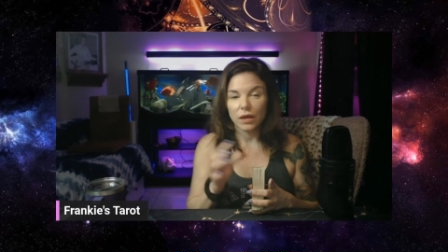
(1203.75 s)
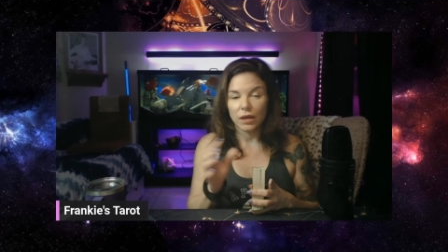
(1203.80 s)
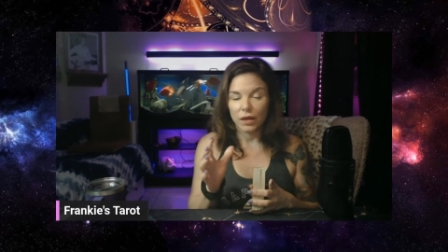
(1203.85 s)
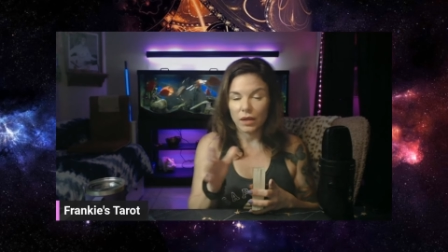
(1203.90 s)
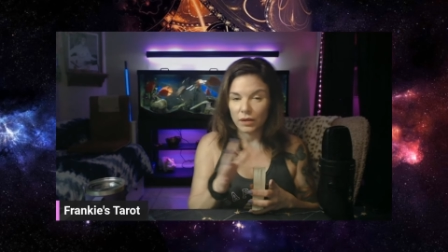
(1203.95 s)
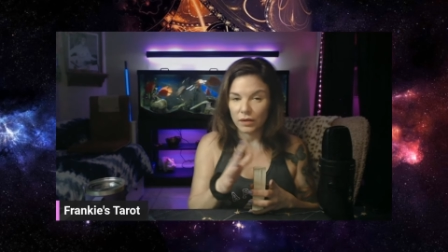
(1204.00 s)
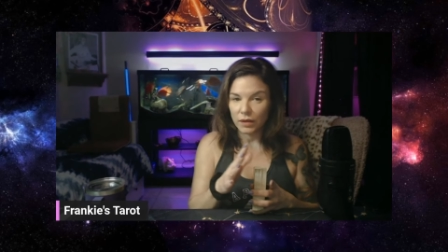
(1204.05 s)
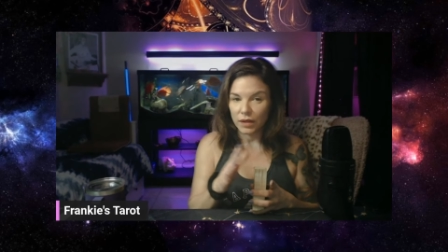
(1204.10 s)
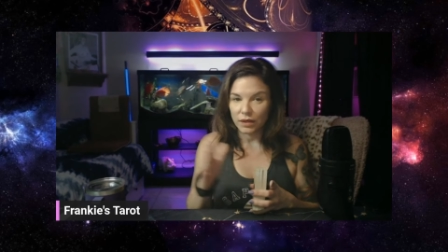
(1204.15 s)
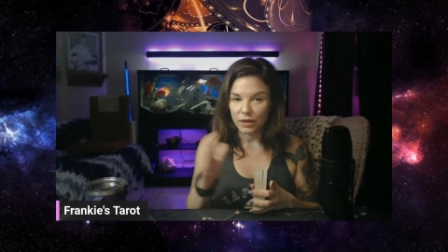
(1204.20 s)

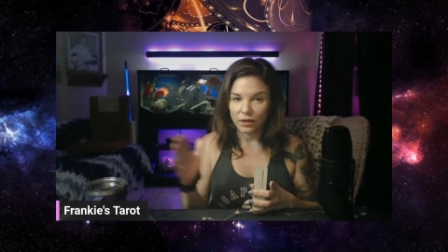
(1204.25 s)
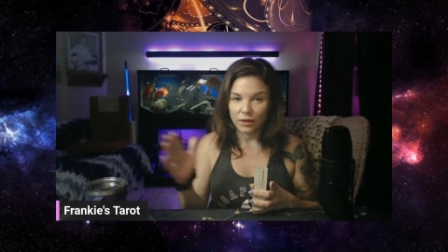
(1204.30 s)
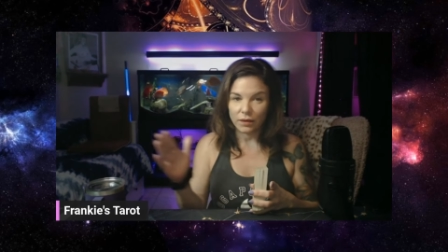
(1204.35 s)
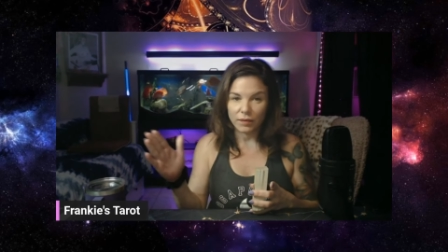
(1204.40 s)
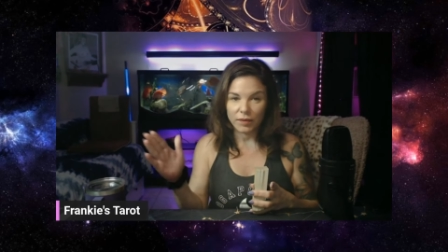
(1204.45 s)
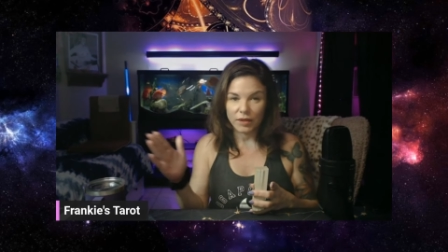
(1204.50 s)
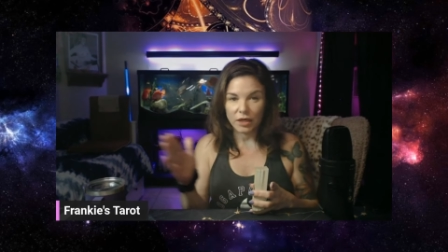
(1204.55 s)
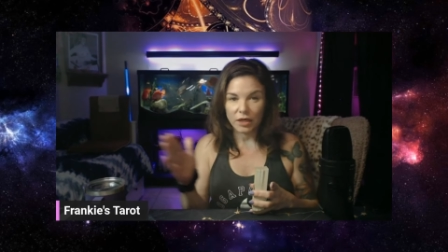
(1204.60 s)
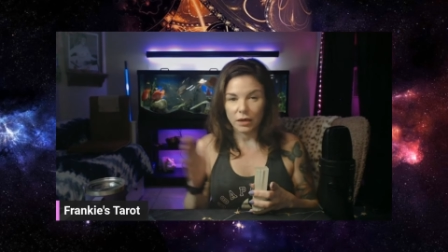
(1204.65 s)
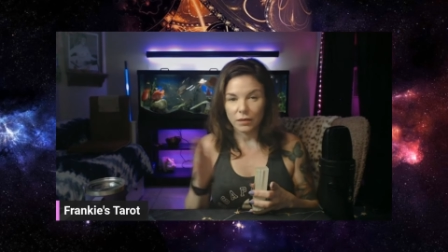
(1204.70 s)
and
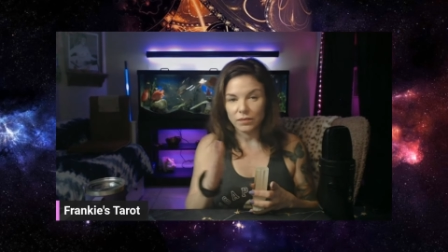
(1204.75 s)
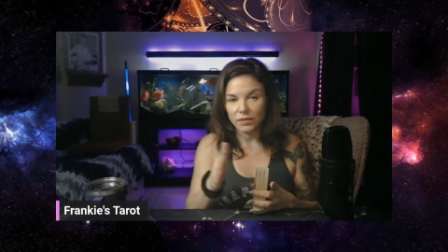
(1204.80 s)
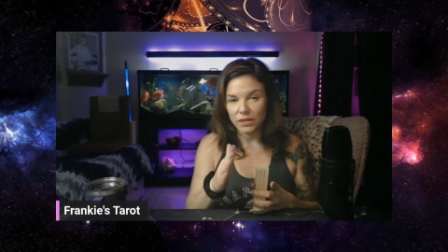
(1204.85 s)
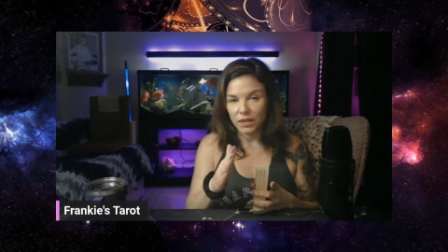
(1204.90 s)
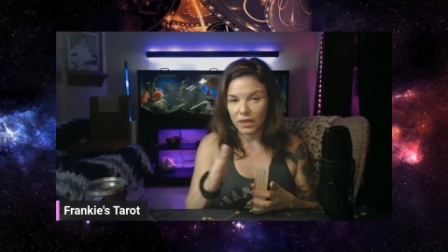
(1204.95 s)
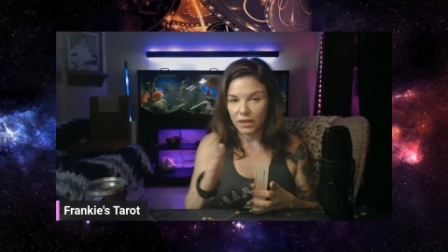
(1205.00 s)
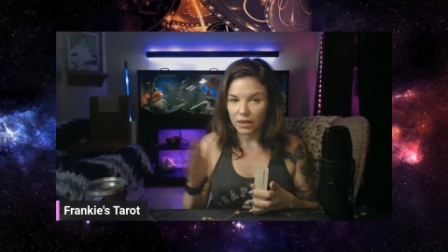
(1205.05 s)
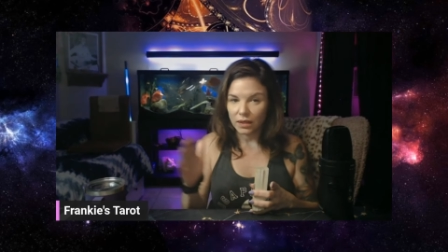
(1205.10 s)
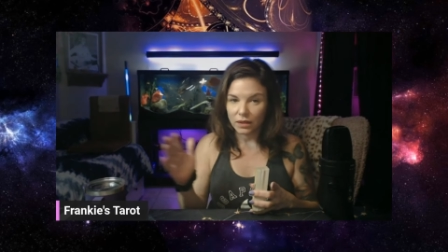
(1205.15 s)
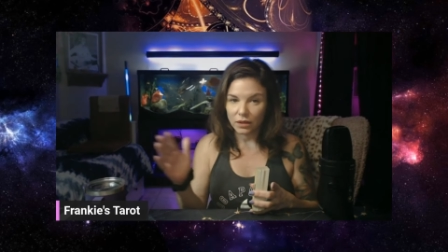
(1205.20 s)
it becomes
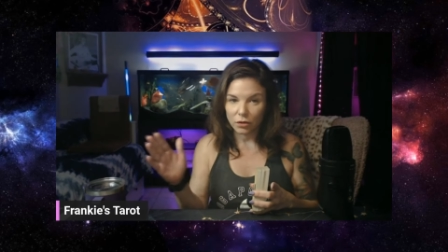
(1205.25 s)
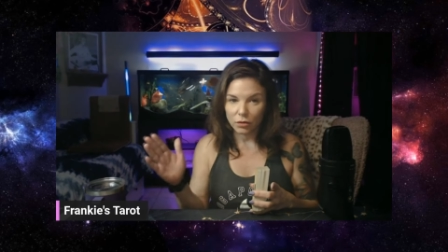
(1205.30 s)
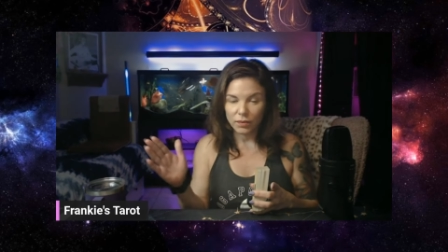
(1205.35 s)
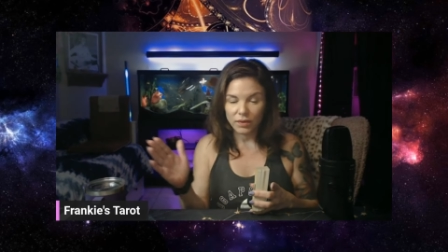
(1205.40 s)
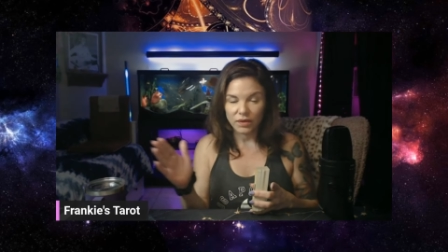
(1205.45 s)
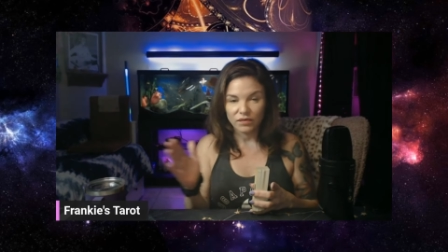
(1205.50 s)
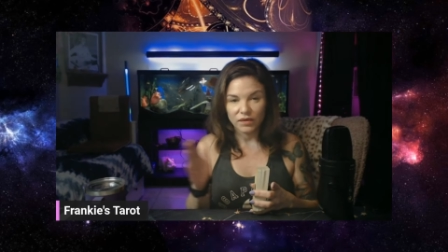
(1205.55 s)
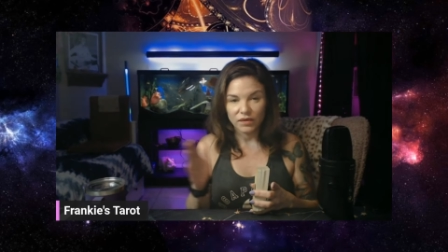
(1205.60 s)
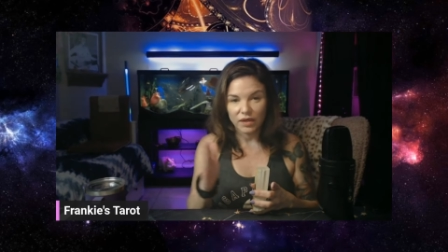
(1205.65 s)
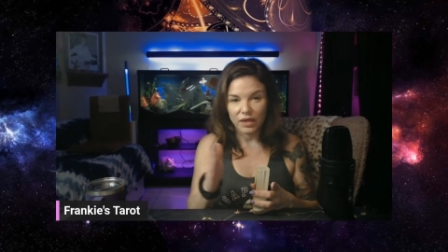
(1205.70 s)
like a little
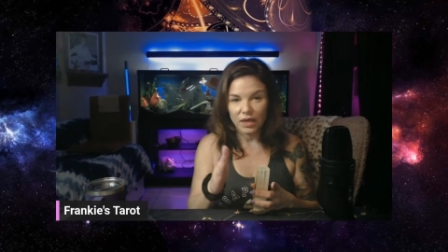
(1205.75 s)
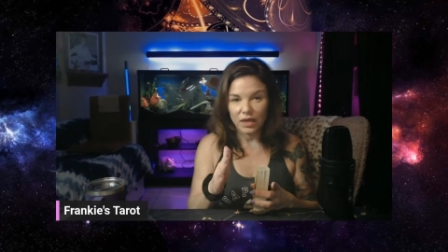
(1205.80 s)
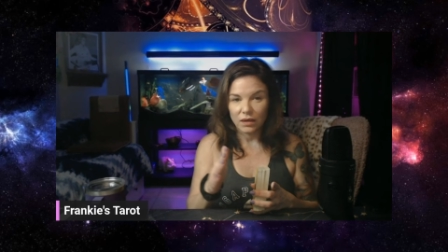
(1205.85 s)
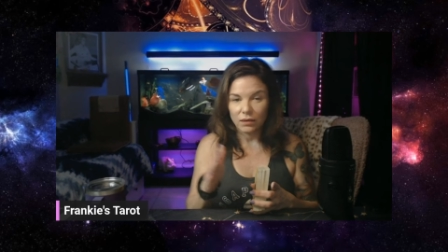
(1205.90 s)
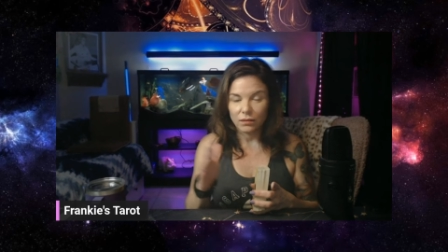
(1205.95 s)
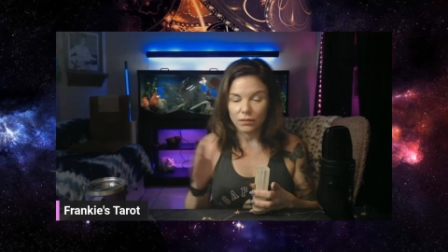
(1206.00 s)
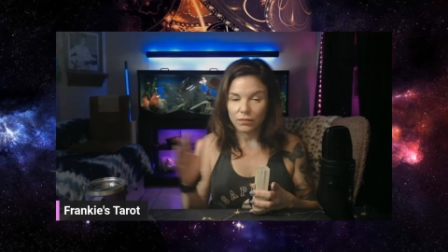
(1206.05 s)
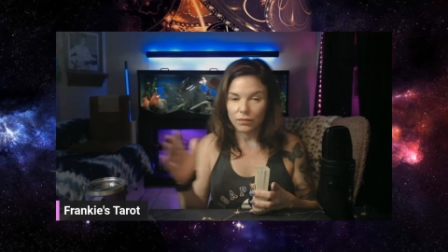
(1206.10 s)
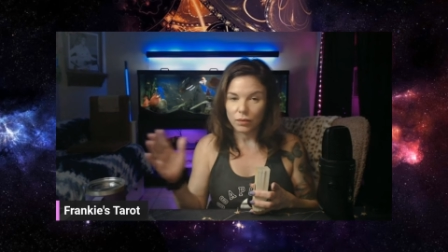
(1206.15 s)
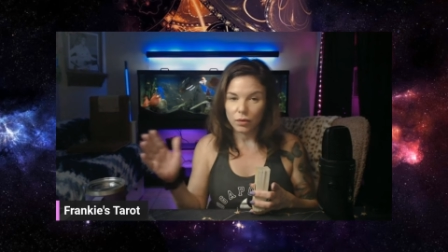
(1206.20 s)
bit of a
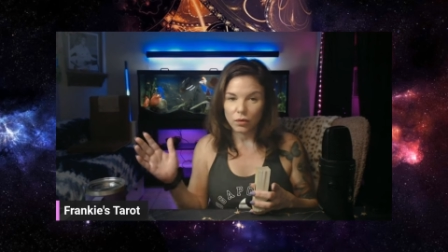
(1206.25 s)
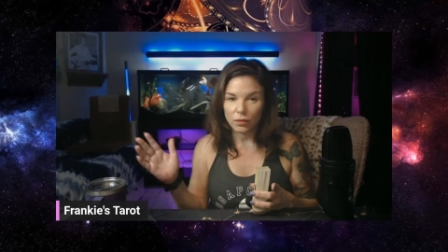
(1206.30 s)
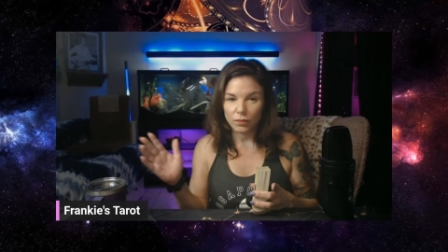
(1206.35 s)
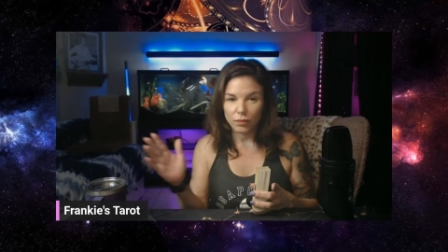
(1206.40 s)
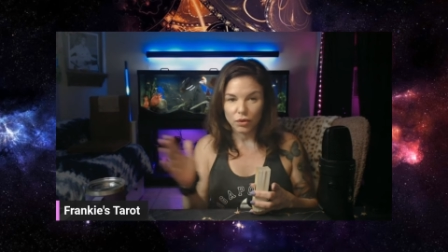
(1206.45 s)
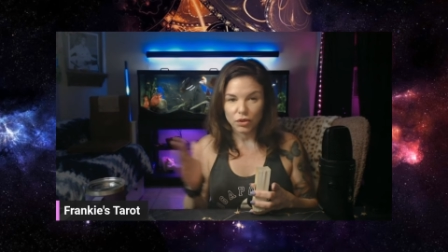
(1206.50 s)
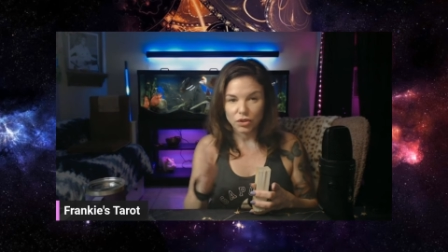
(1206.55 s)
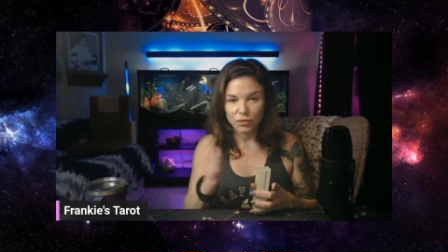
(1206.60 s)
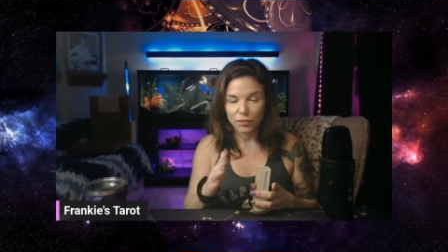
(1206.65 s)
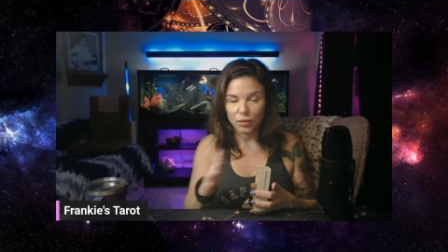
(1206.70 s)
game, pull,
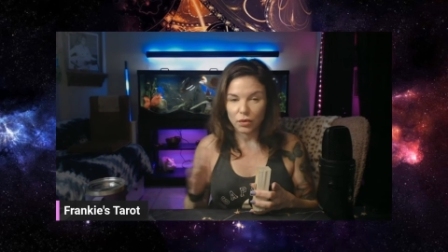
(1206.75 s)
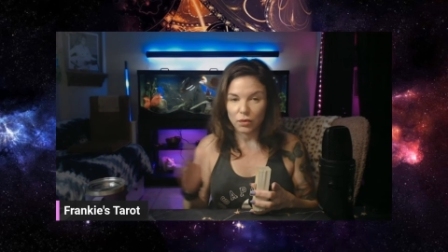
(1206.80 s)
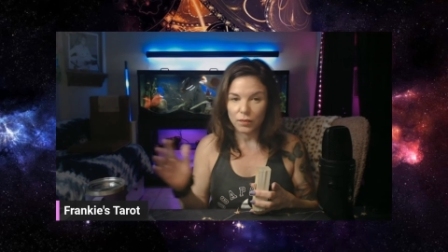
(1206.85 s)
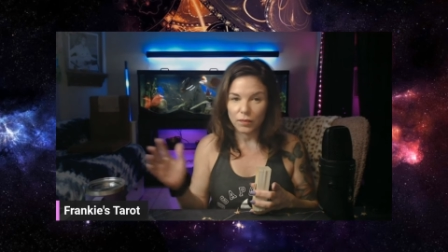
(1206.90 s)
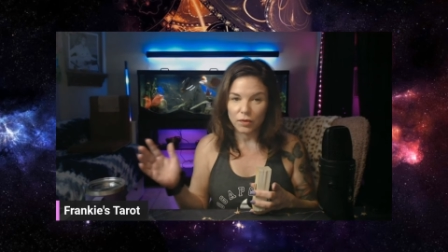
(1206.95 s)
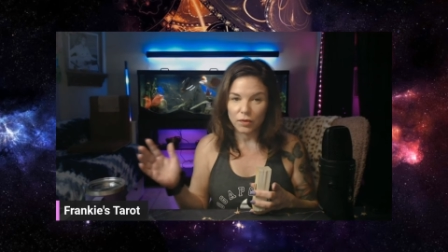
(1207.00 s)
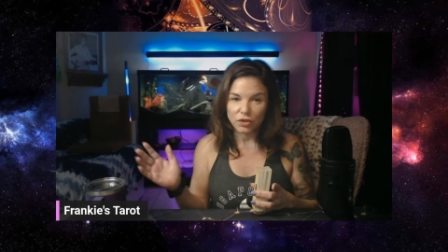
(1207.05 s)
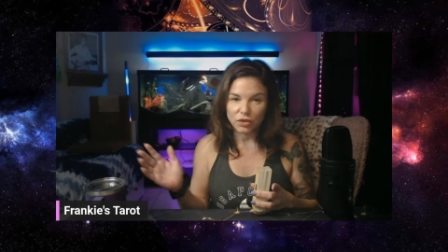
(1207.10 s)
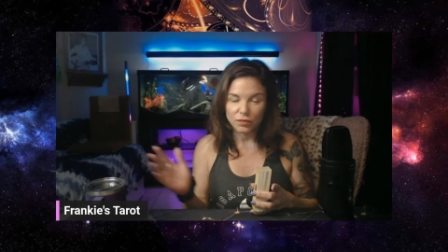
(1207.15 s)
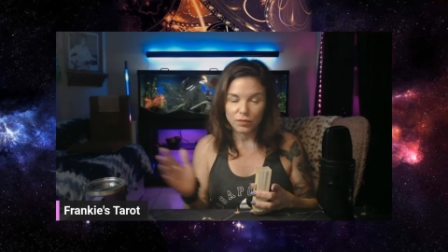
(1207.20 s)
push, pull,
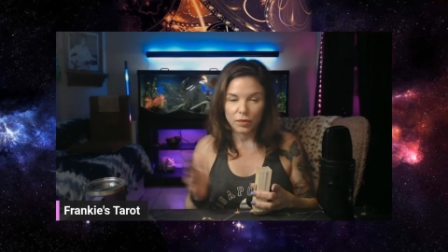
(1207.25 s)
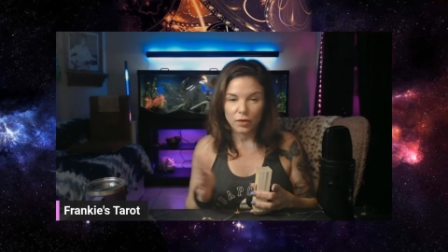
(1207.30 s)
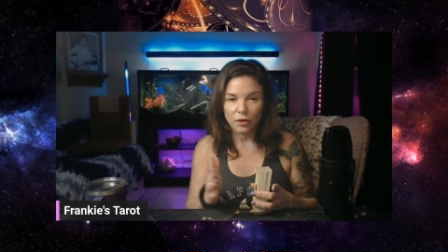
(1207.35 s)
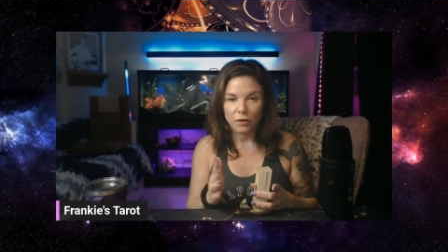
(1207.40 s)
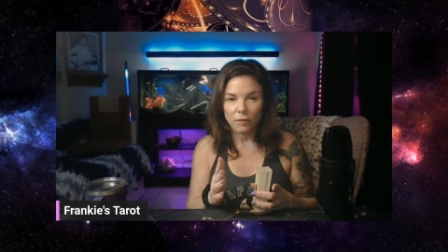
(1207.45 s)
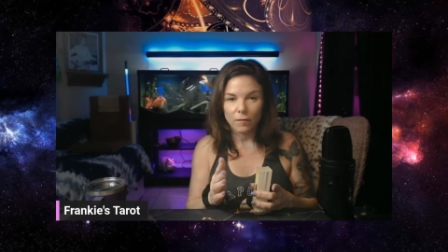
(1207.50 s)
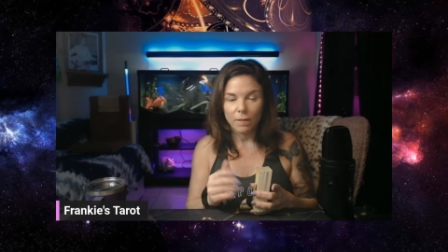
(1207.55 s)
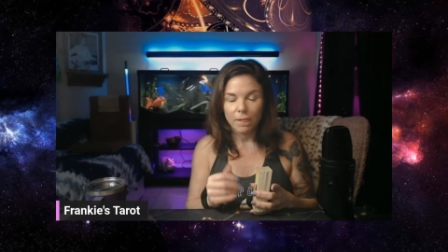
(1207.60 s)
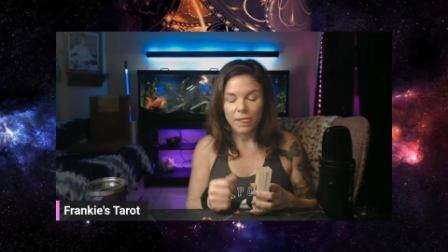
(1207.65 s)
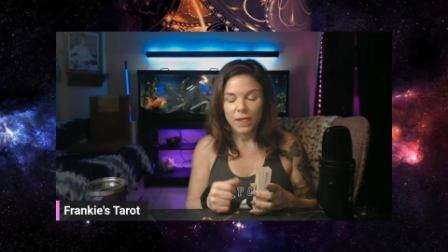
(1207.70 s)
push,
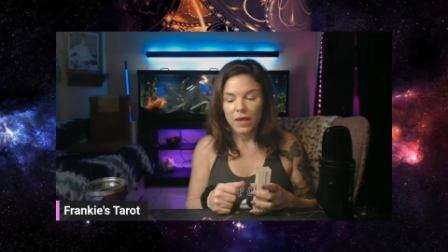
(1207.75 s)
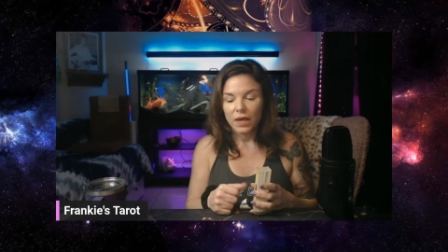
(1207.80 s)
pull.